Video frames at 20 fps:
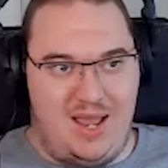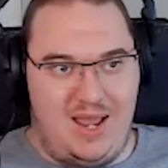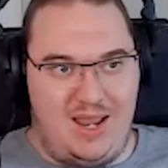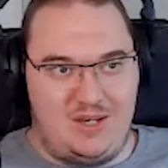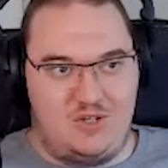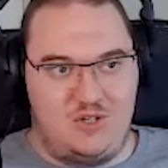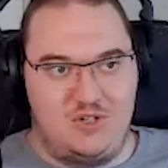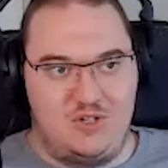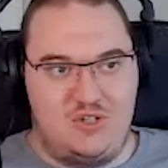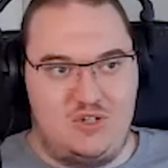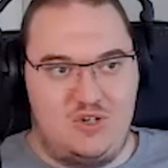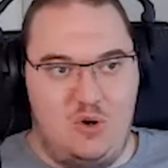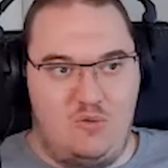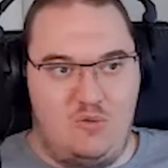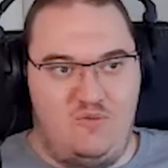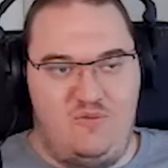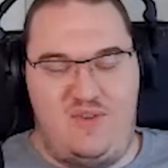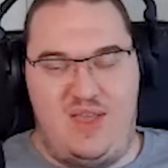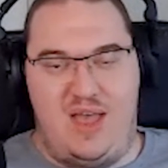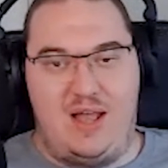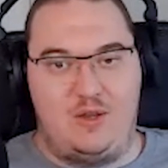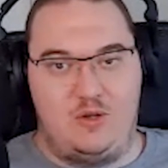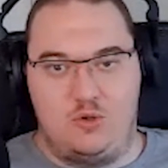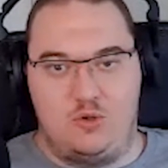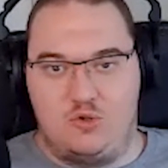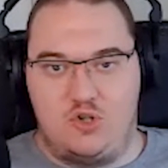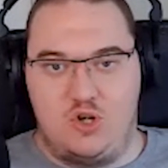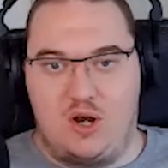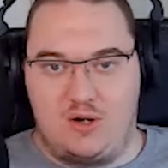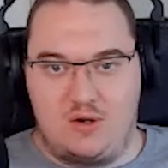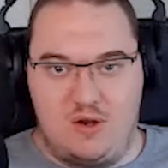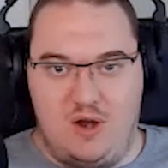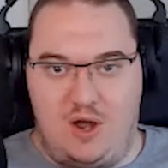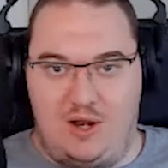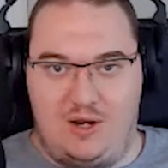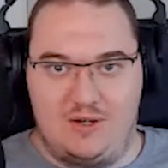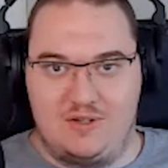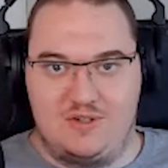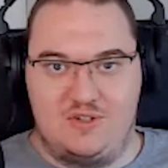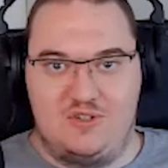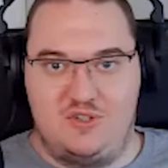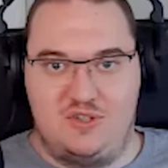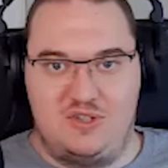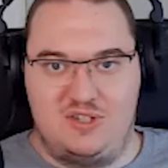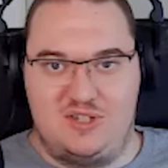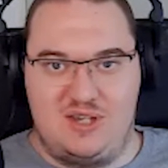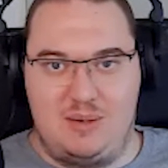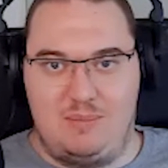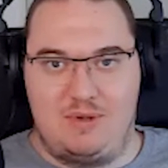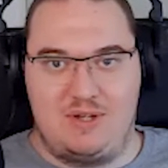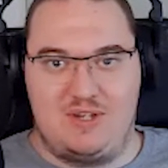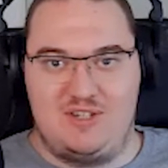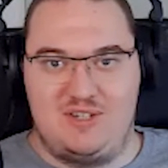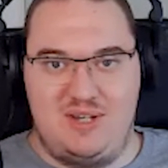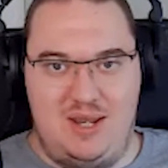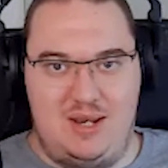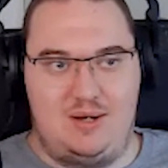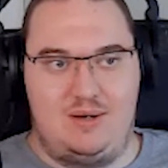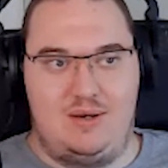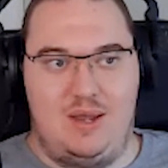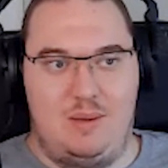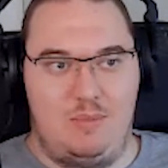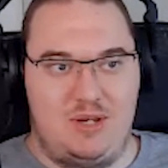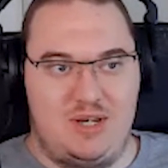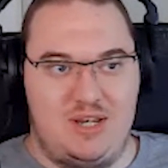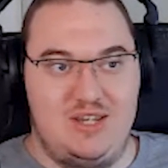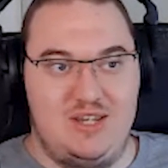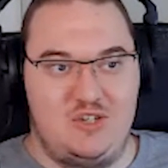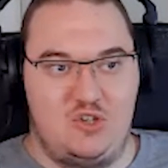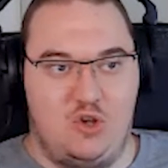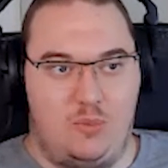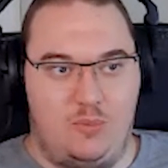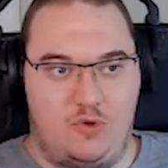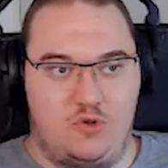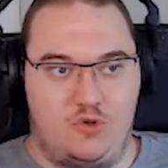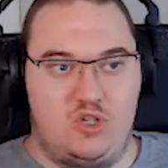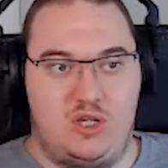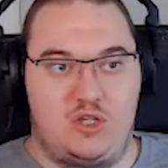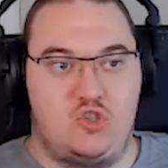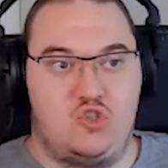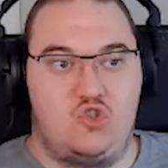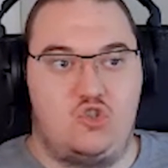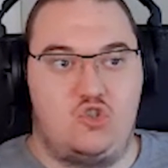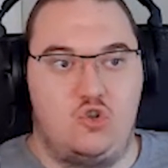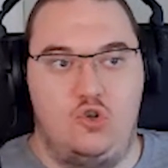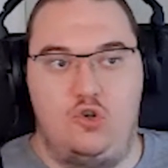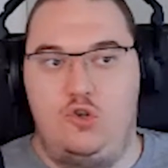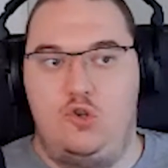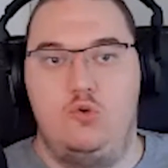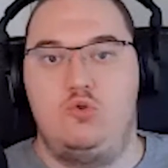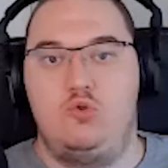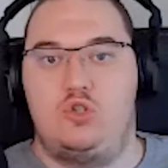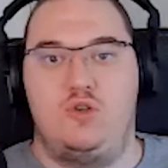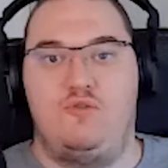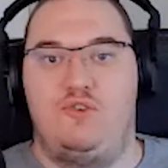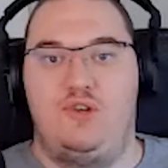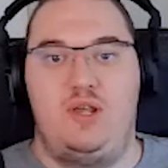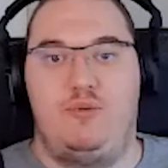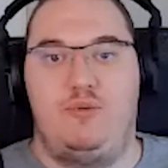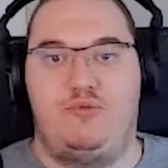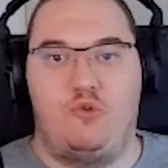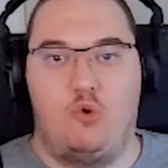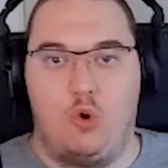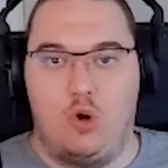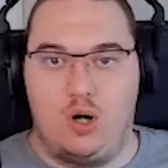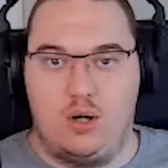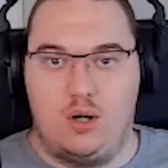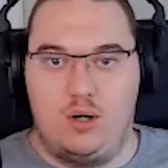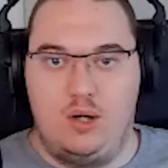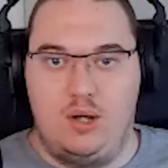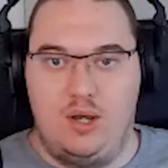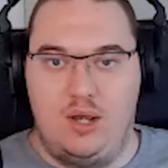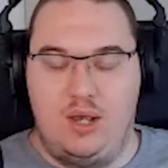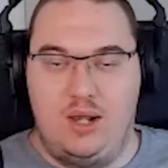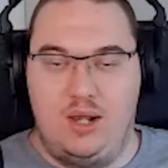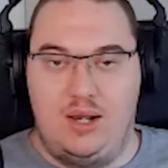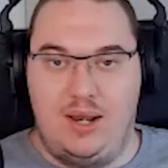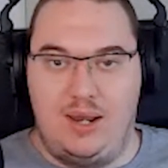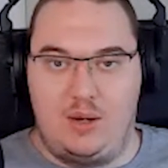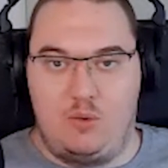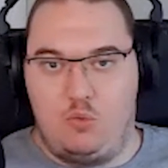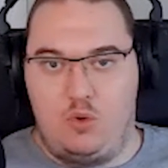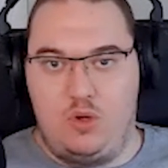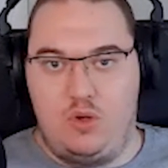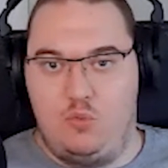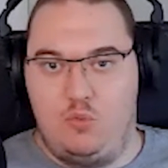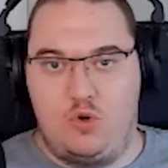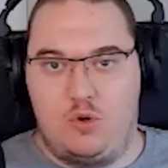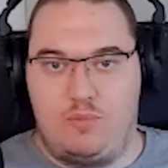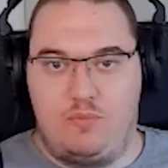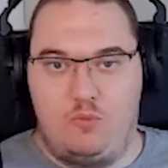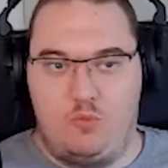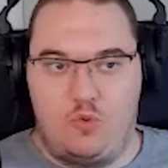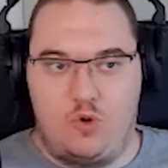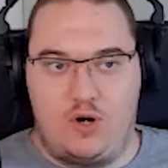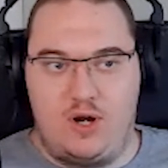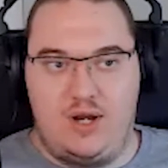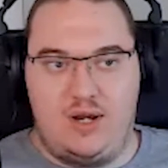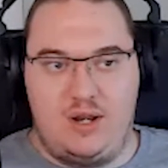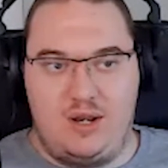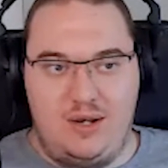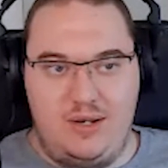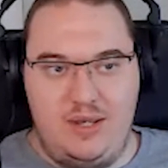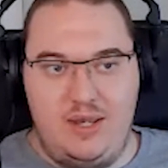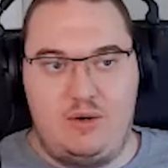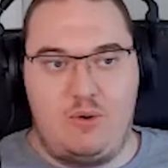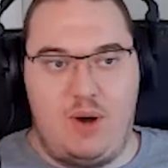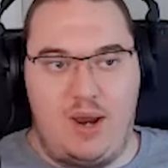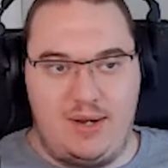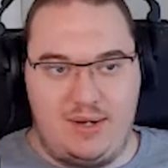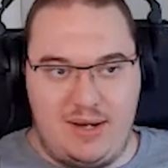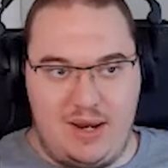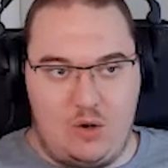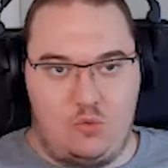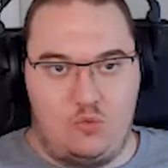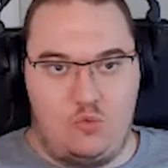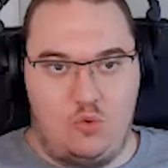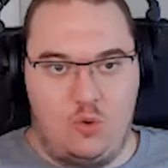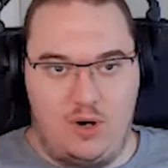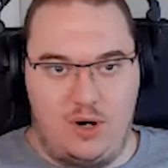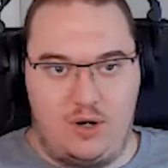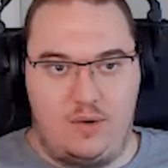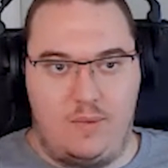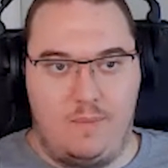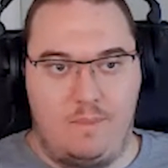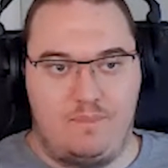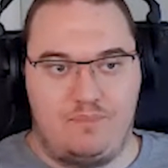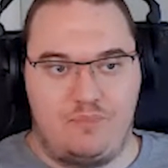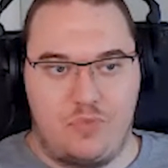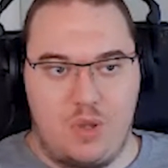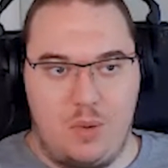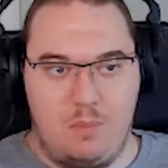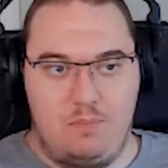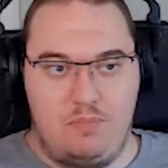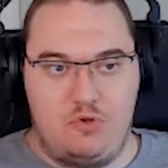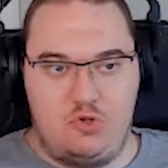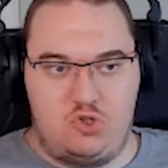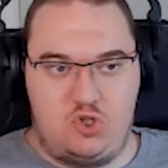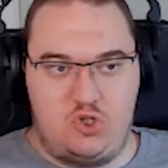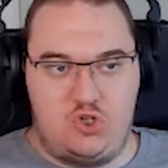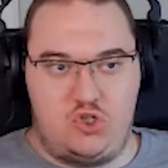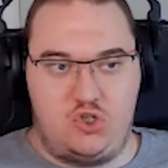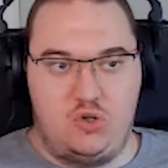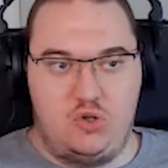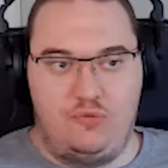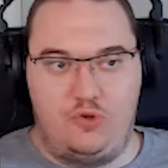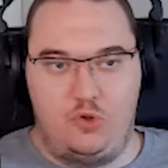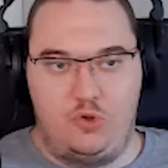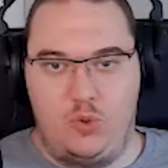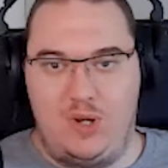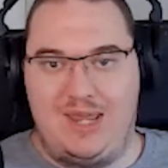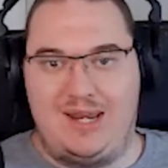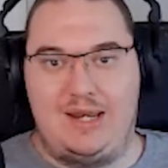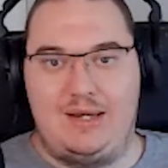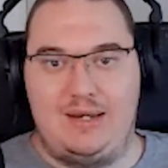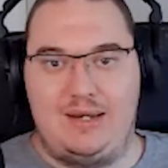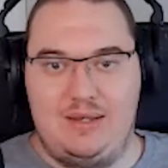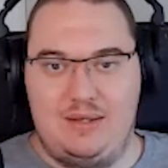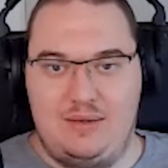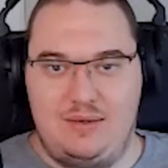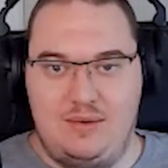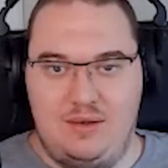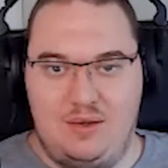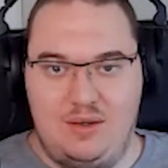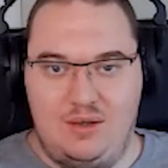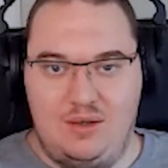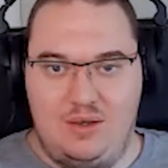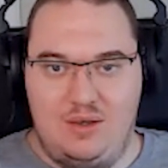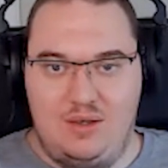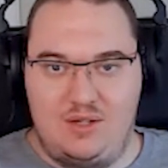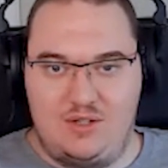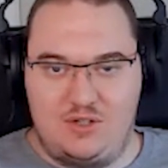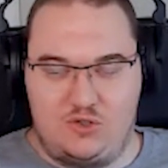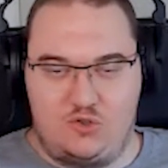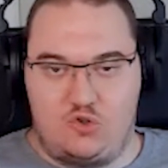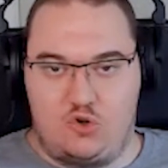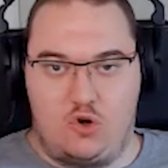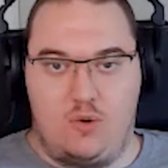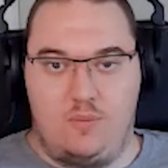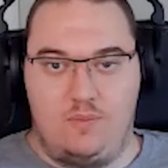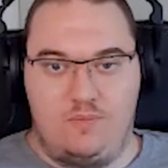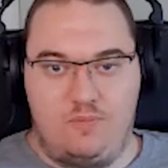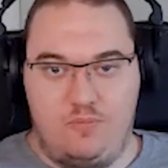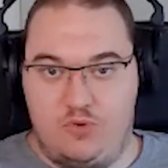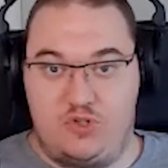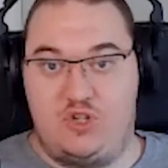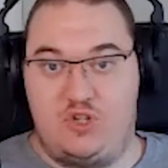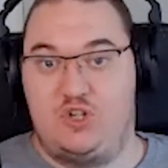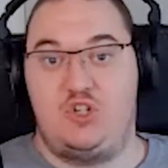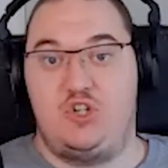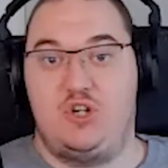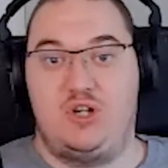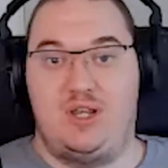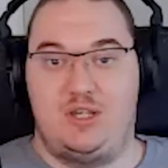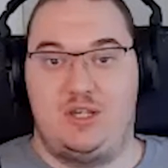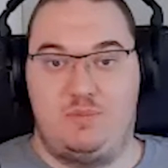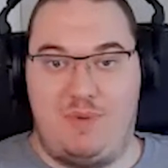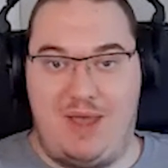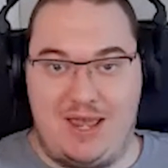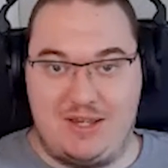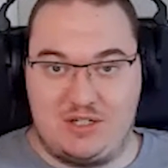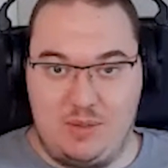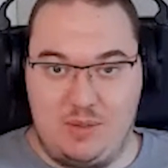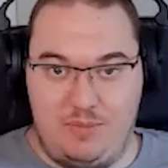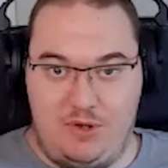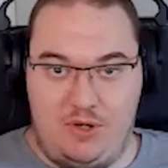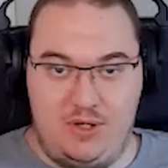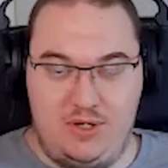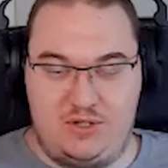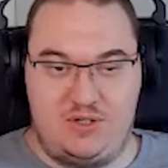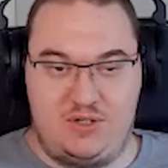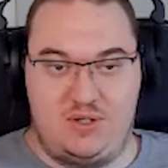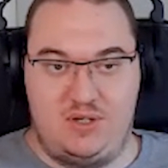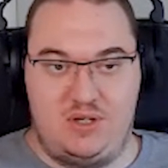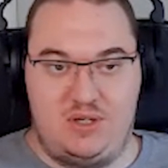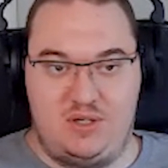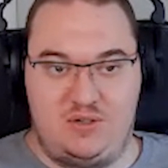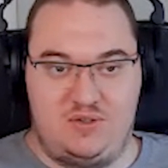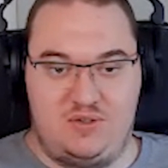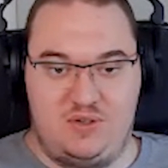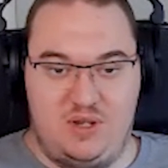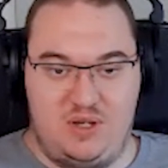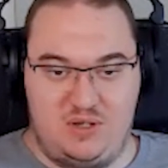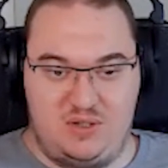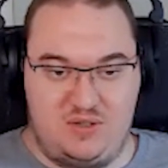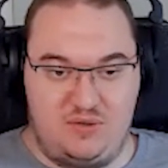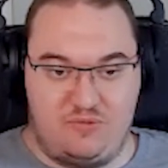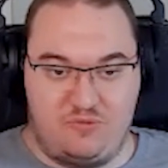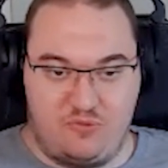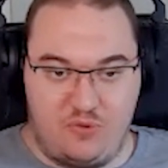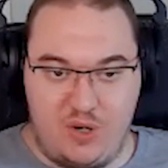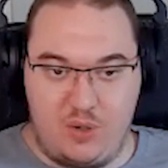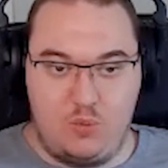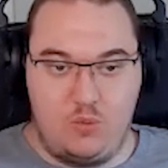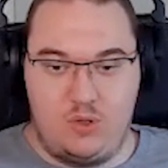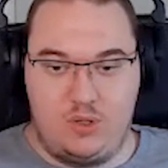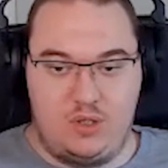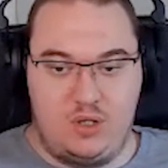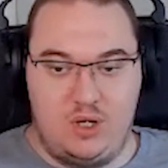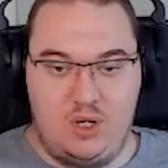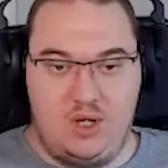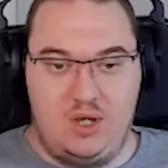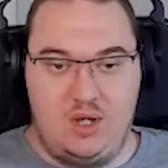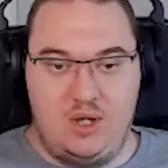I just don't value John Collins to the same extent. I mean, he's almost exclusively a four. Like we're in a league right now where positional fluidity is a term. Positionless basketball is a frequent